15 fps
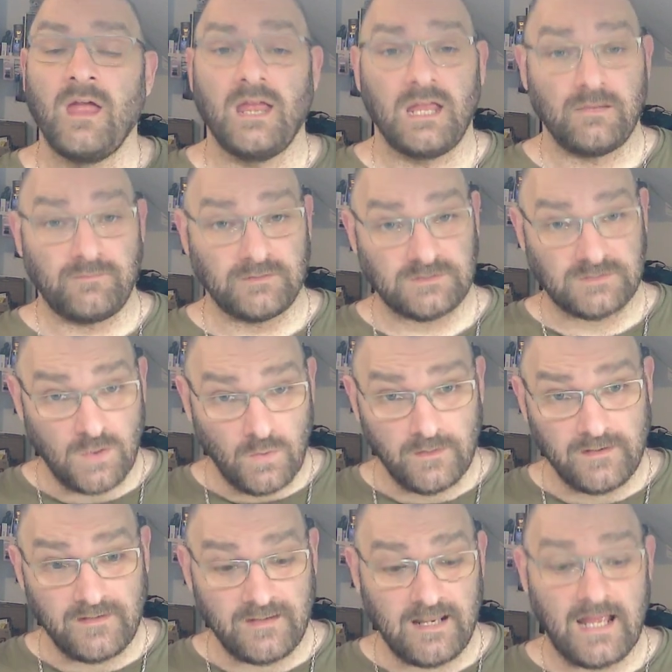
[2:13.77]
If it's newer
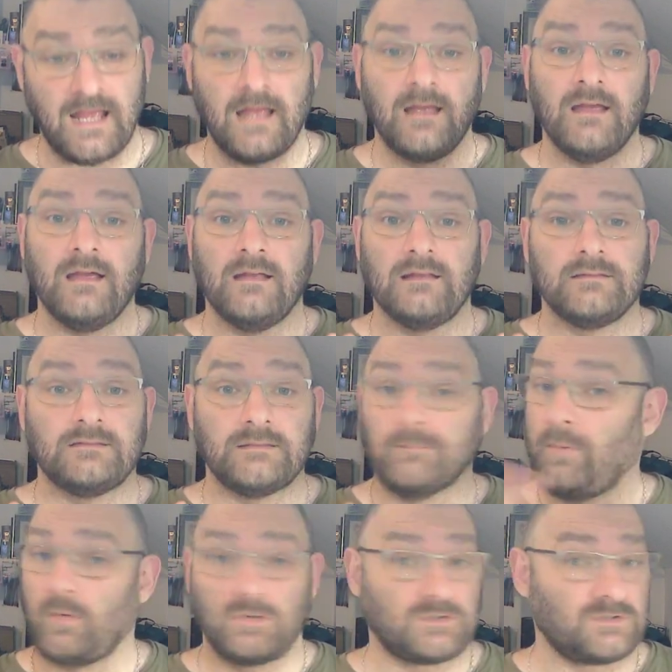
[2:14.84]
than that, the
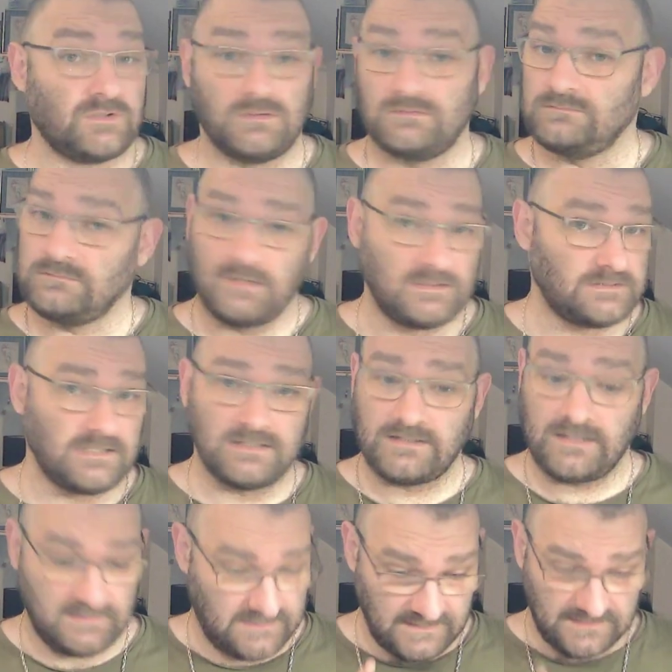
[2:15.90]
port's not, the, the,
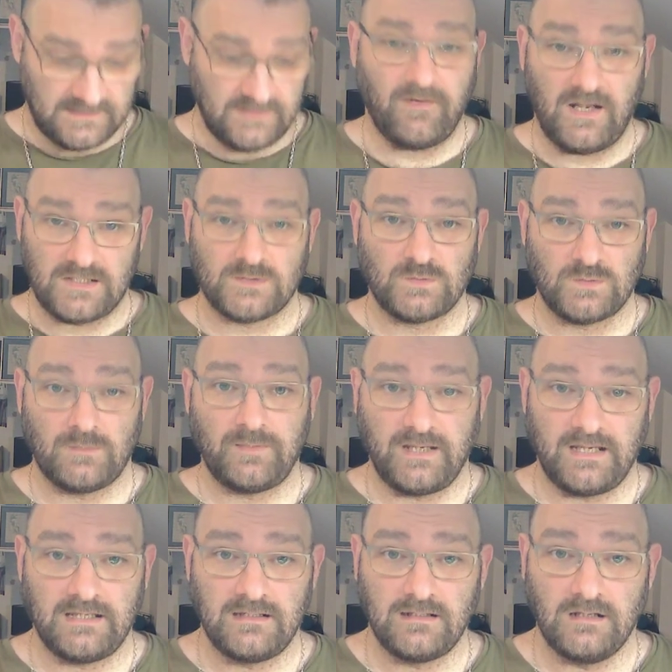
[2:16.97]
this, this device will not
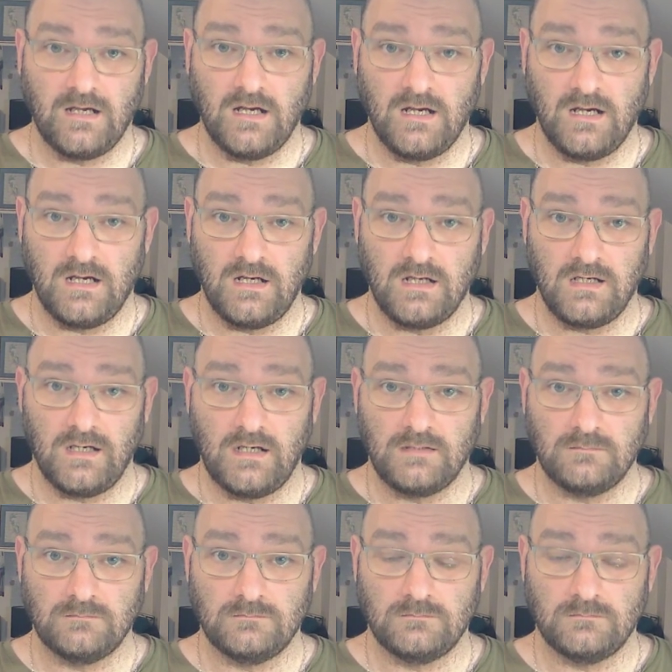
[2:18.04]
be
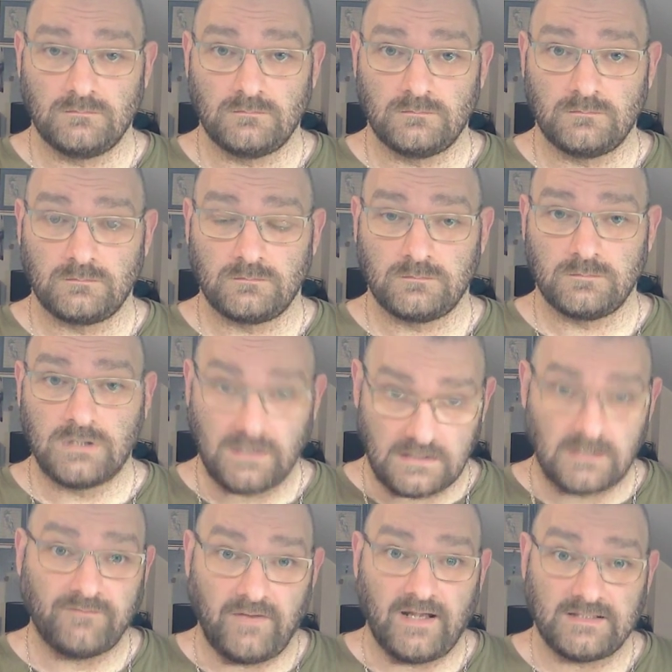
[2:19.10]
um, the
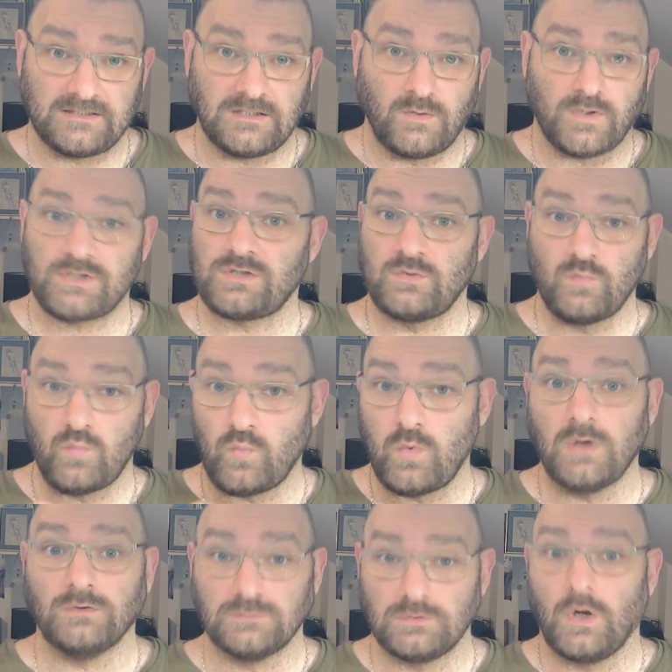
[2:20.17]
device in question
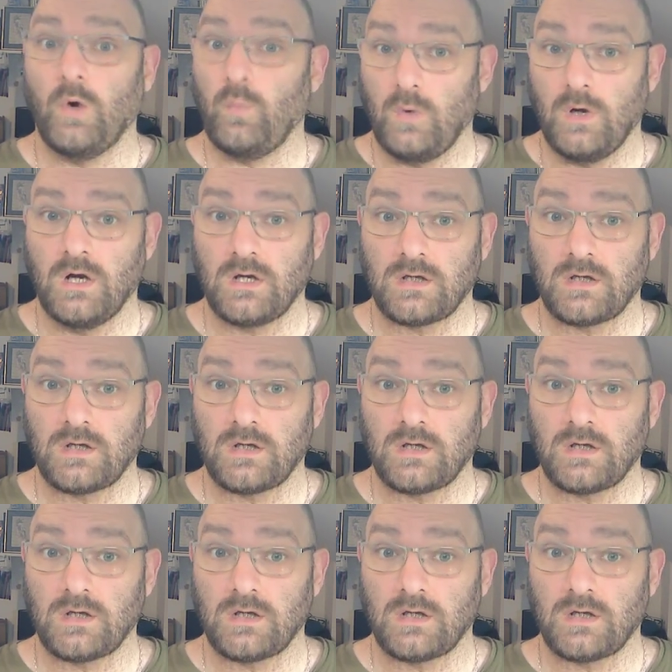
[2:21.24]
will not work.